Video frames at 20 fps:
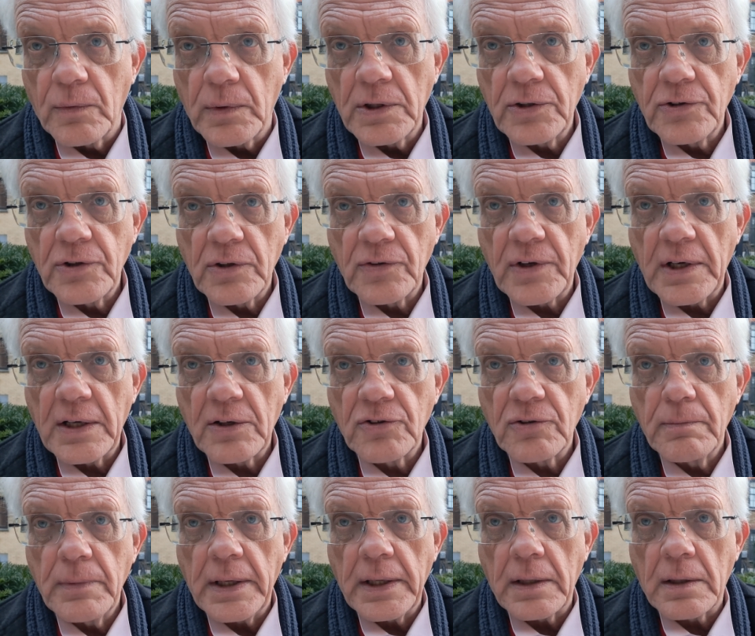which is how
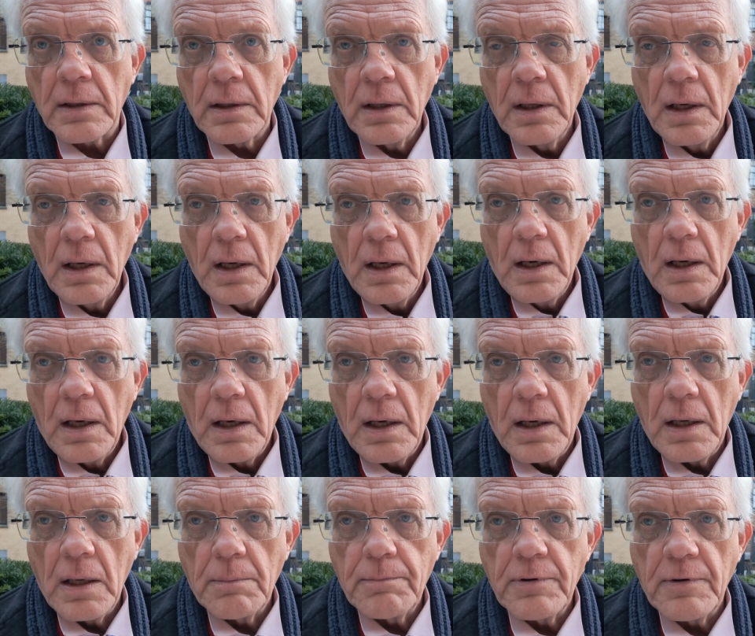to make
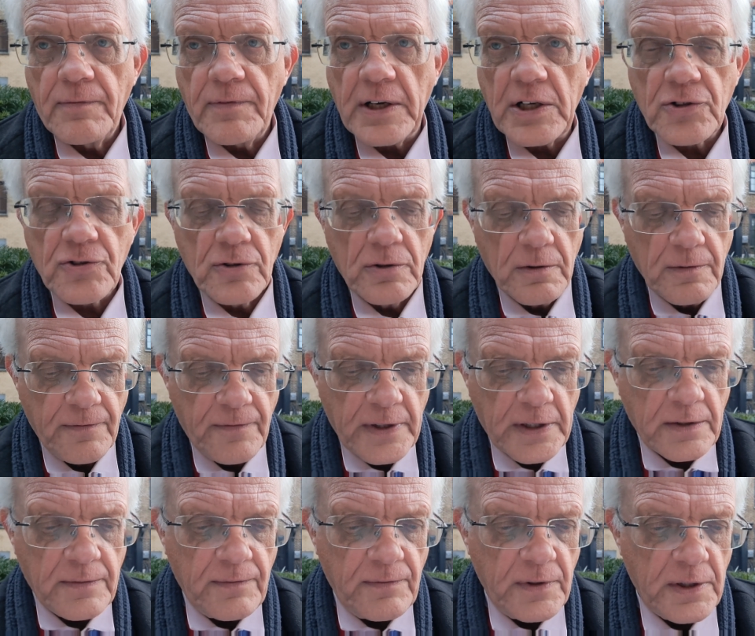professional
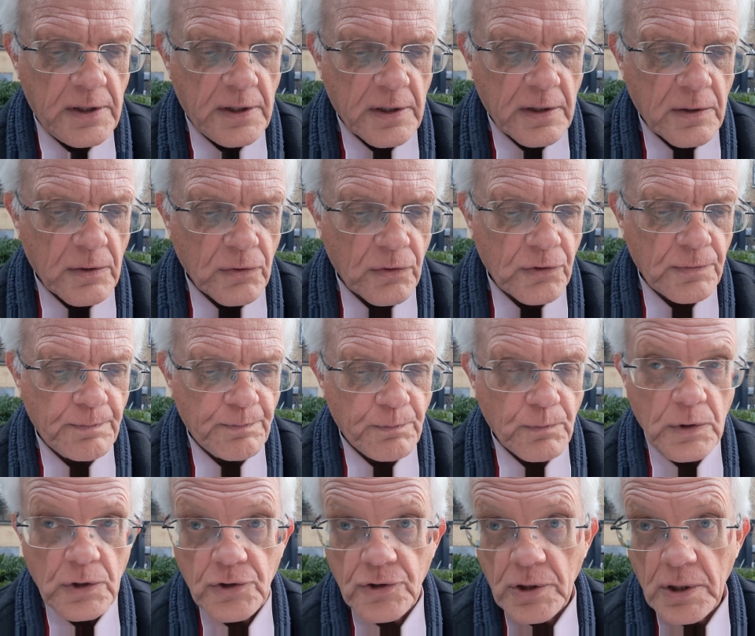videos,
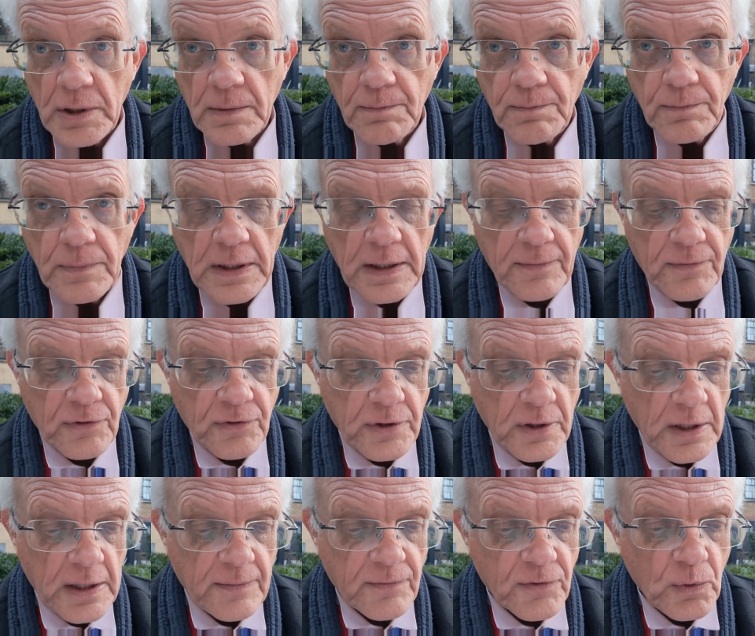which I
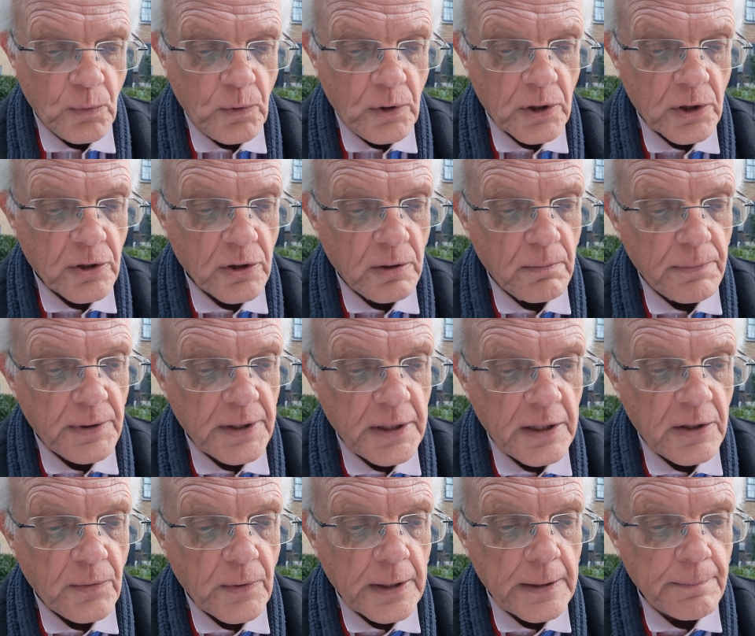still have to work on. But
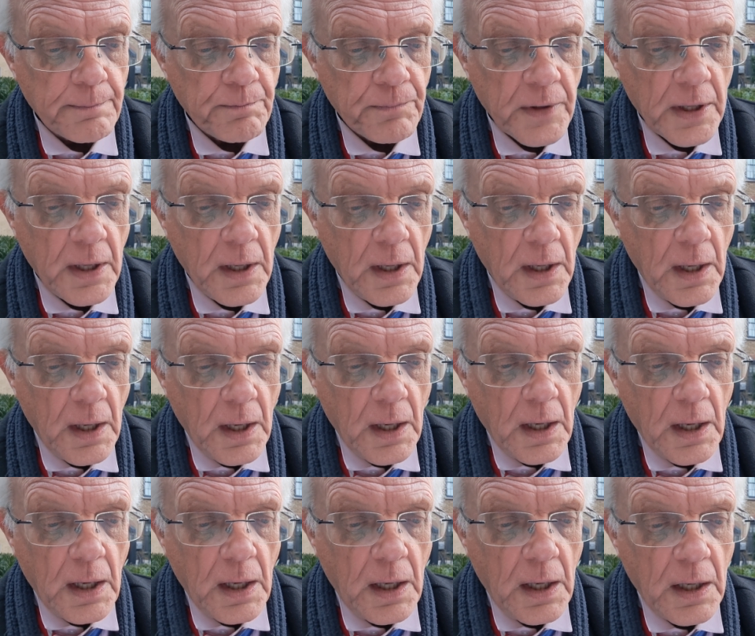anyway,
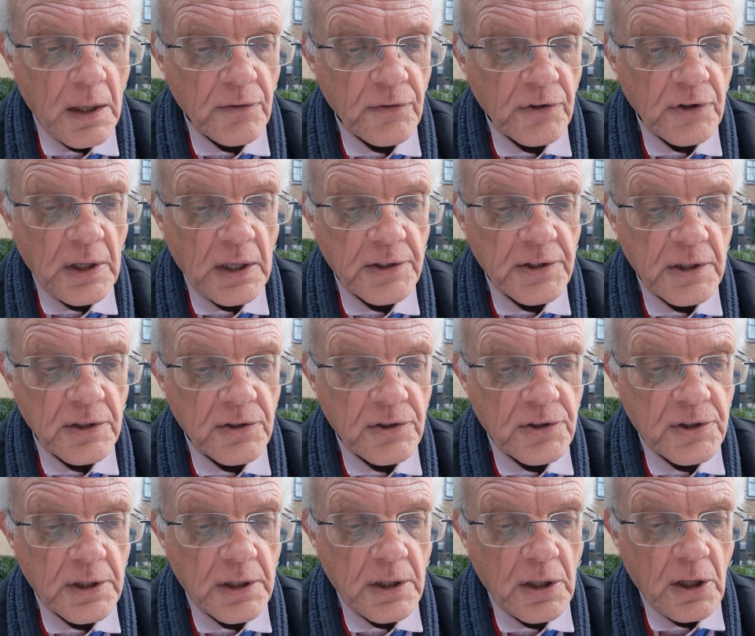the
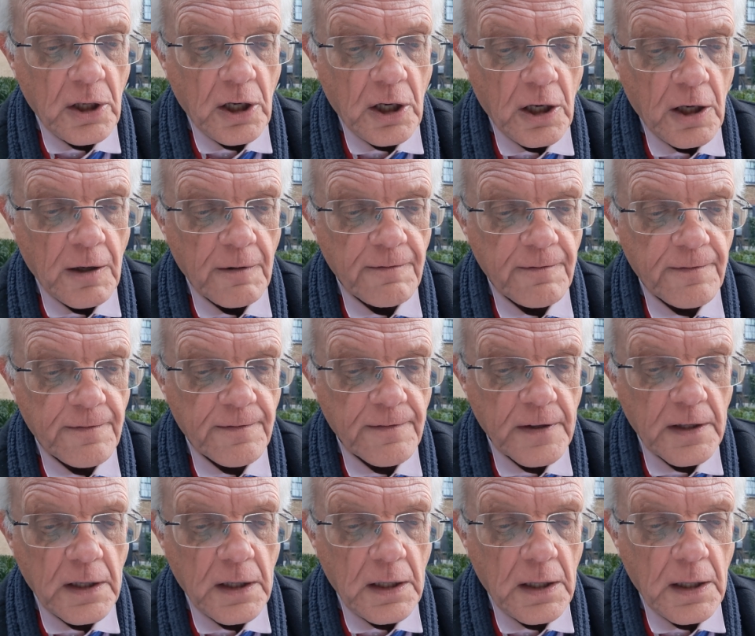identity of
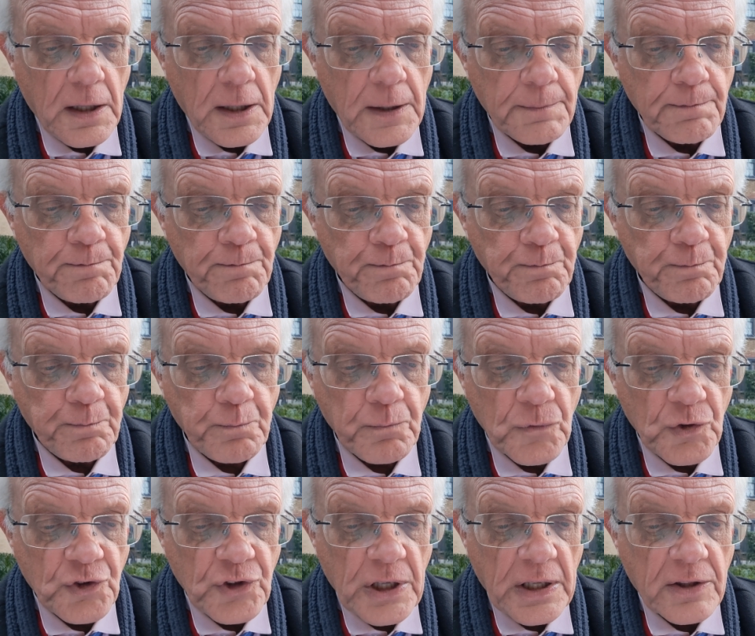
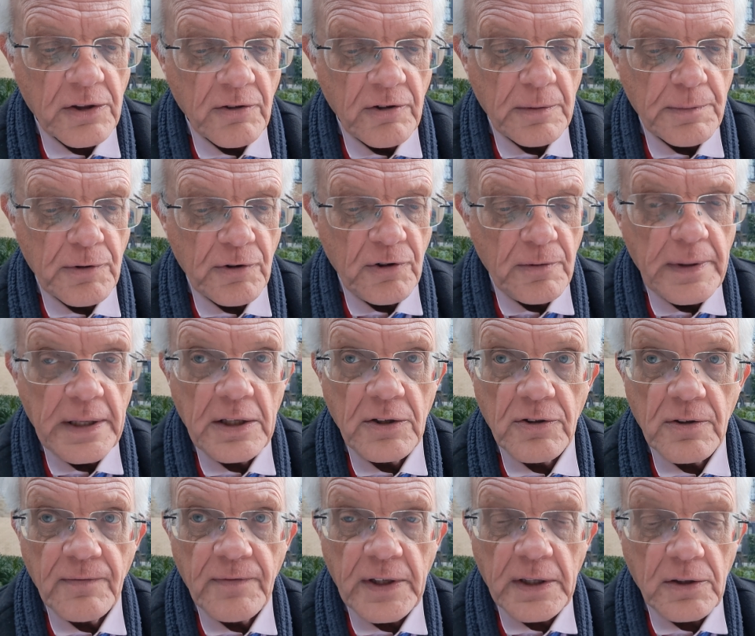Jack the Ripper
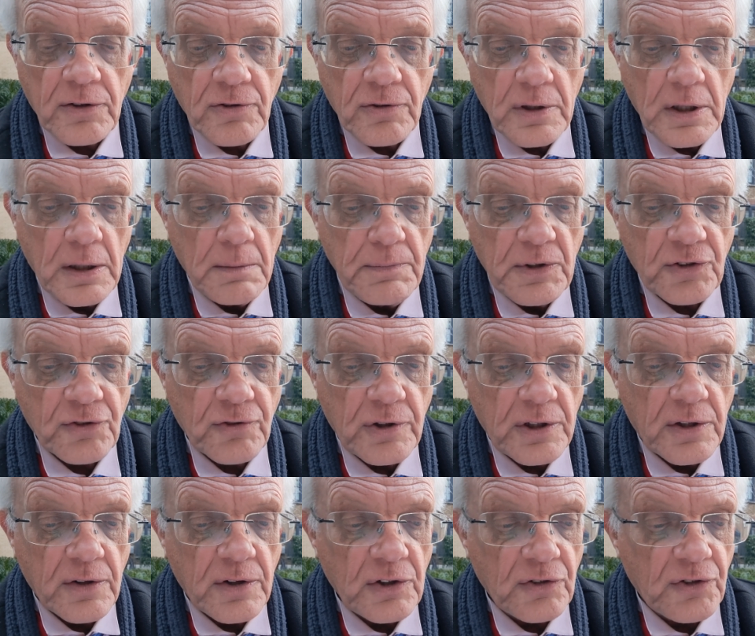remains a mystery
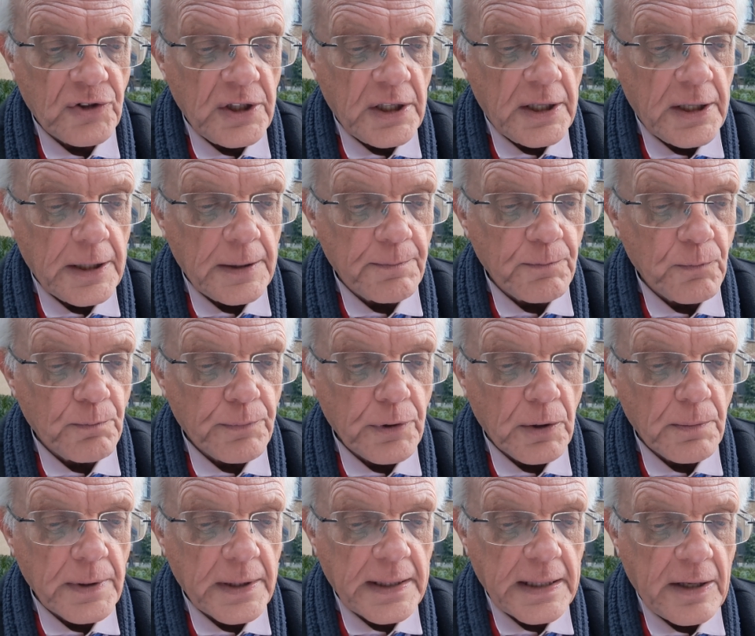to this day, and
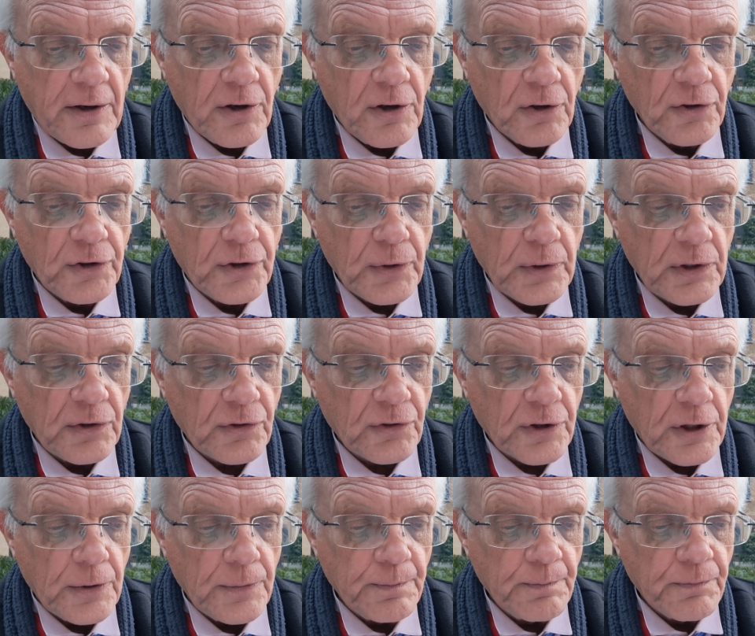probably carry on doing
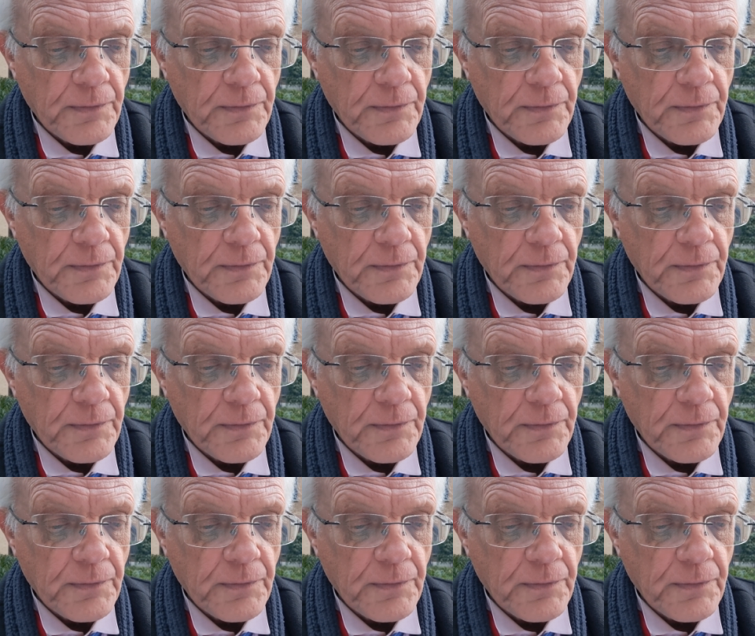so.